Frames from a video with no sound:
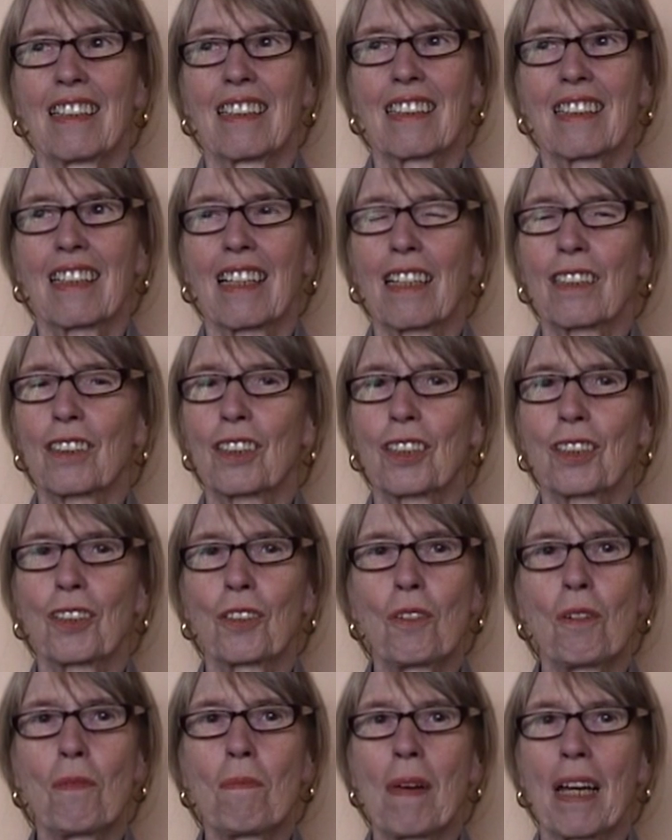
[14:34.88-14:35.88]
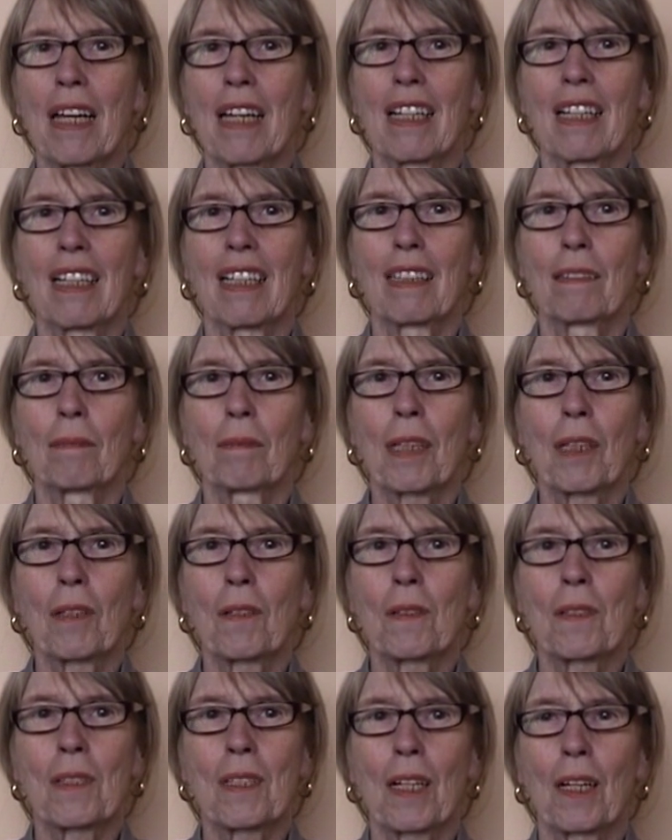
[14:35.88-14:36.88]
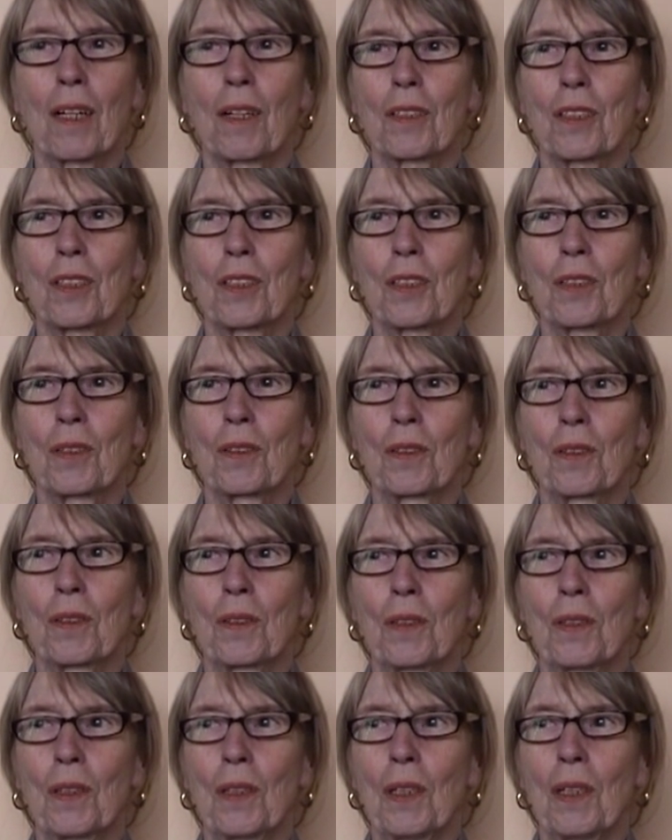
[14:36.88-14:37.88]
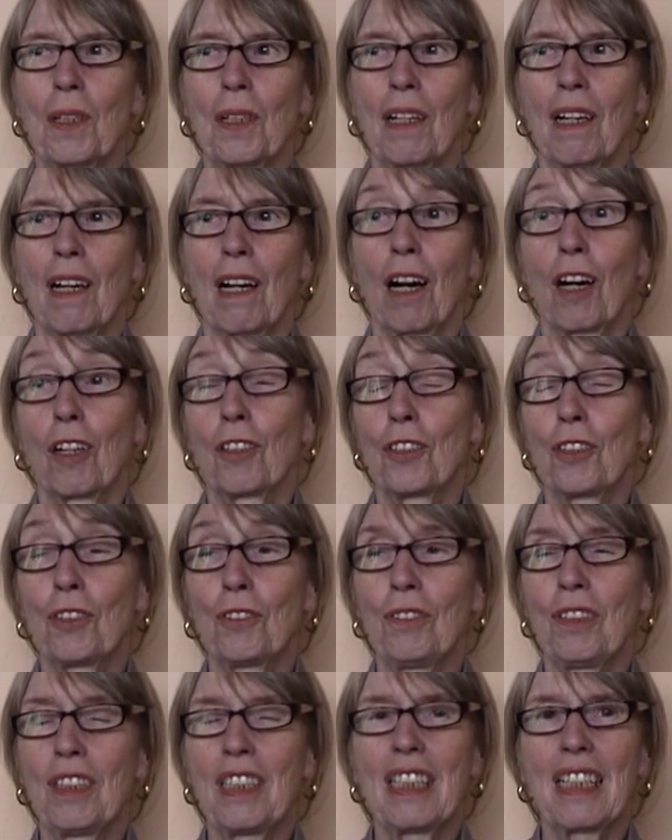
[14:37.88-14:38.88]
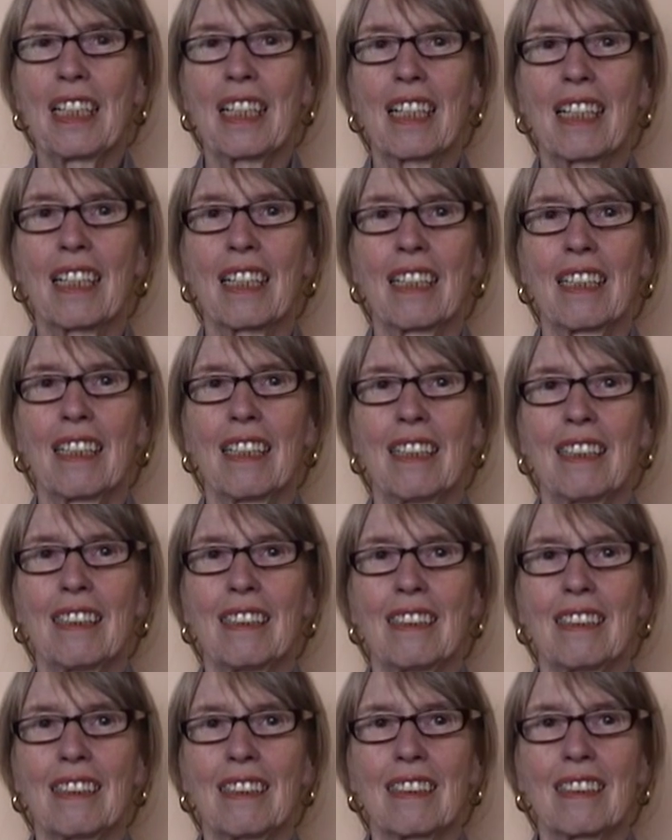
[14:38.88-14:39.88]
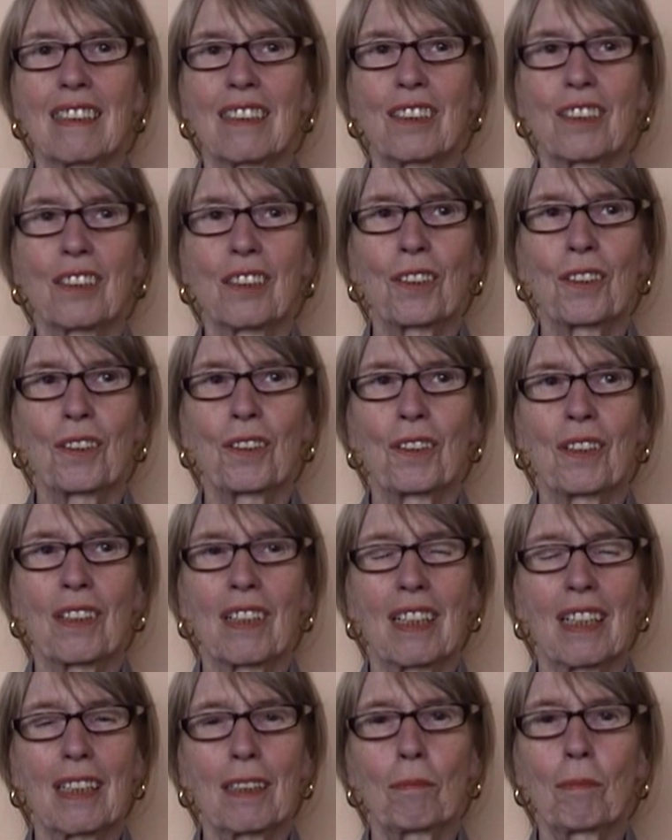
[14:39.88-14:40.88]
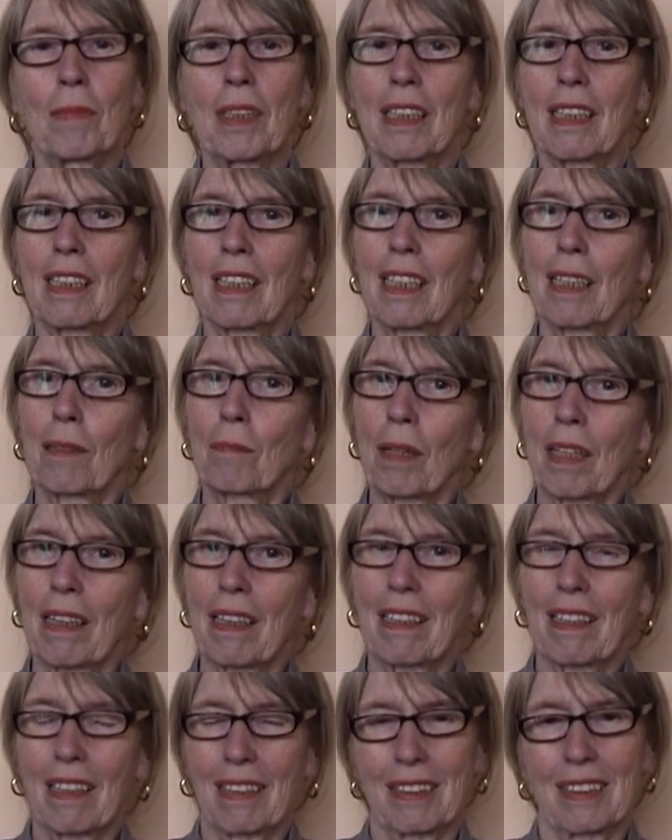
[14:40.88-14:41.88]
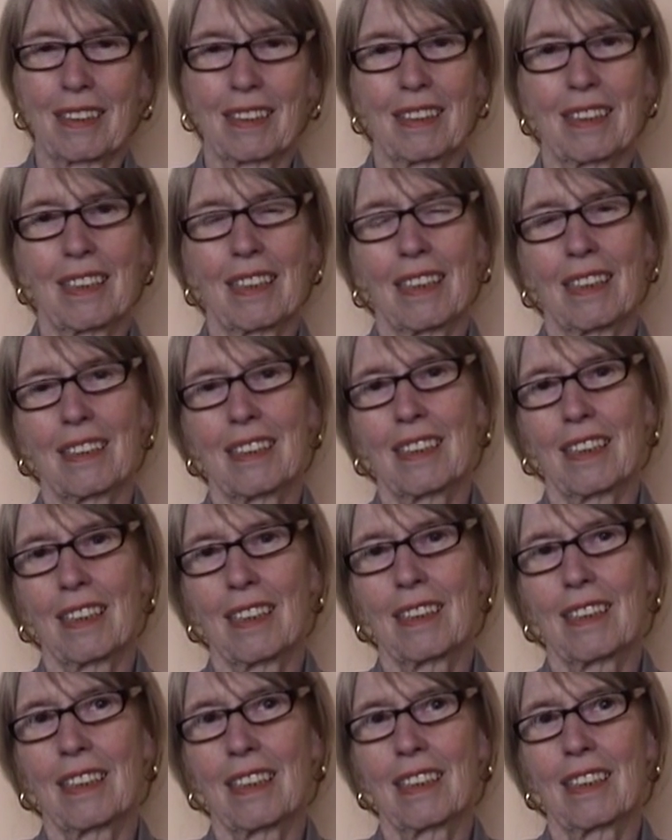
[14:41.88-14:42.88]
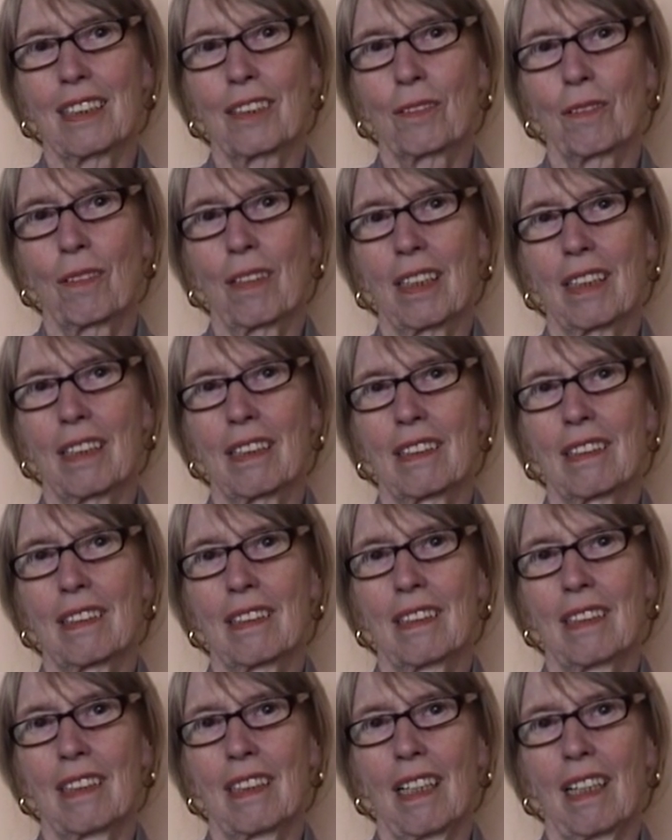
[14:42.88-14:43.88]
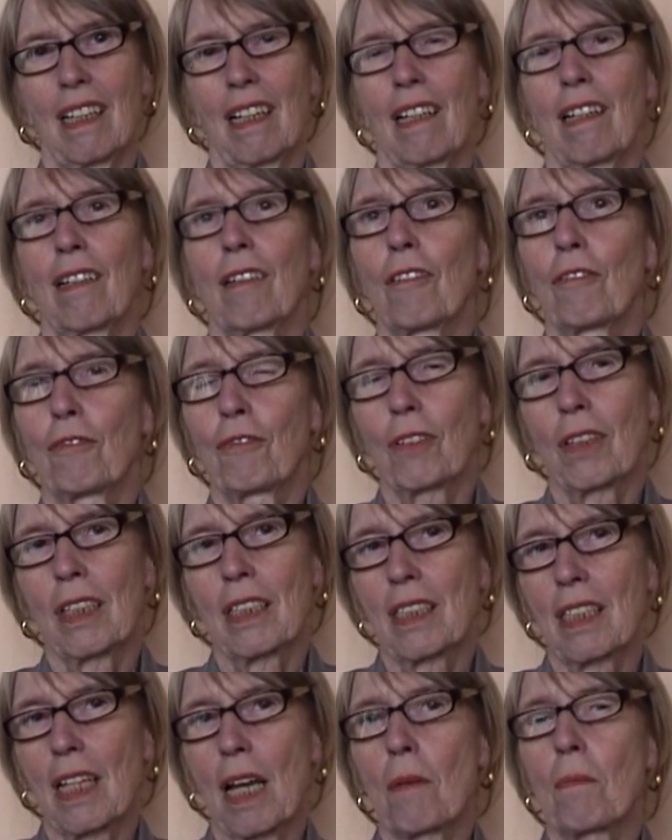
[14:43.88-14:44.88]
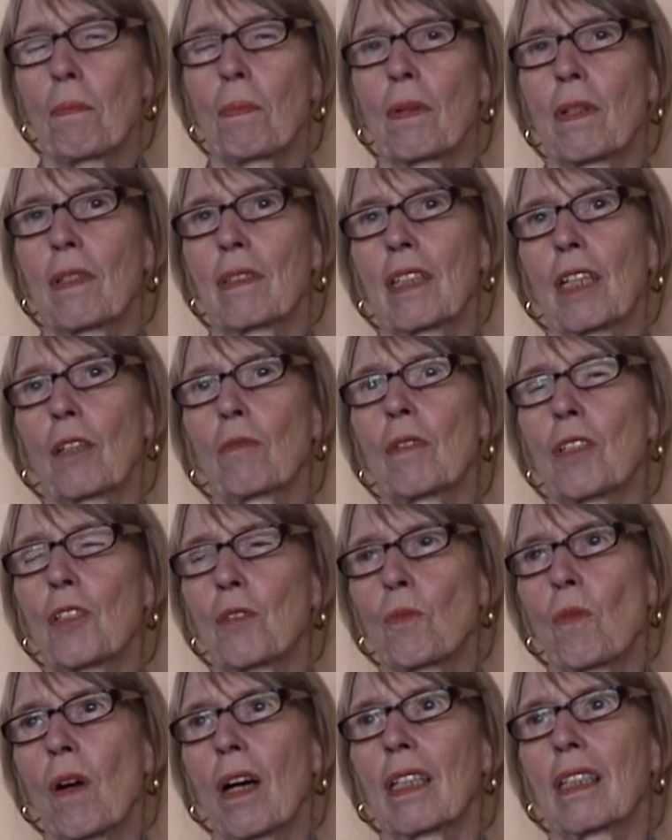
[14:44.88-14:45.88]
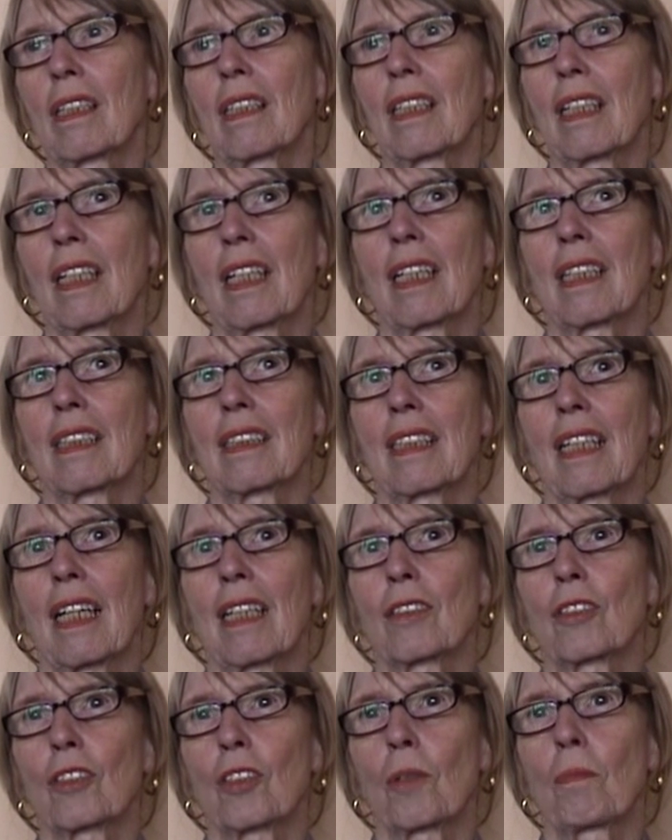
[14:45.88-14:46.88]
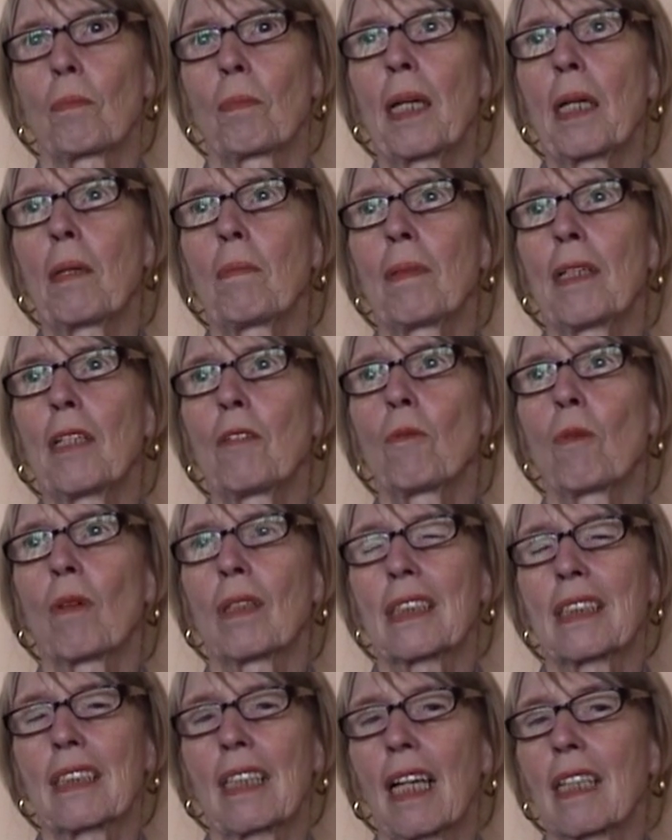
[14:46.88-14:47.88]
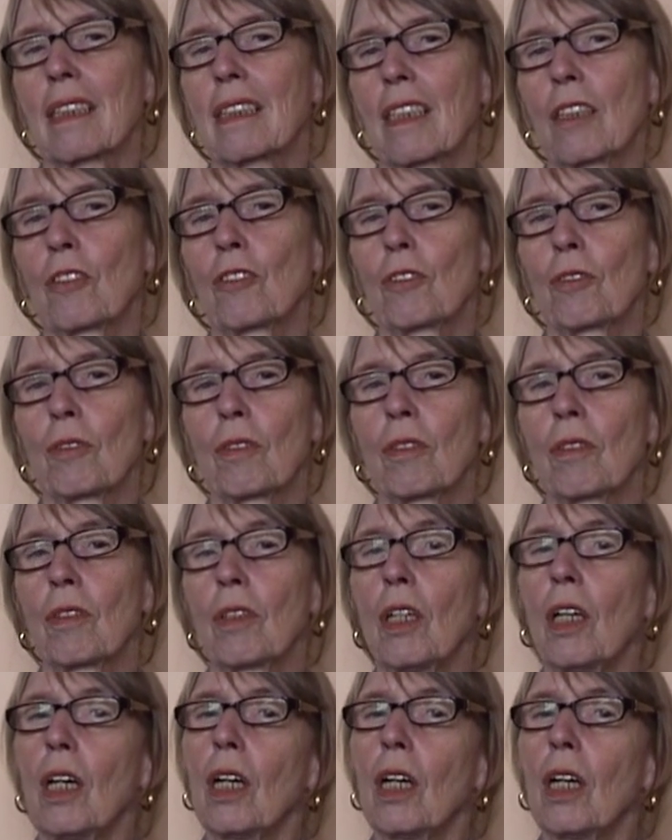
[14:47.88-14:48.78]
There are so many, because they are so unique. So let me think about this. There is one. For example, there was one there that the baby was starting to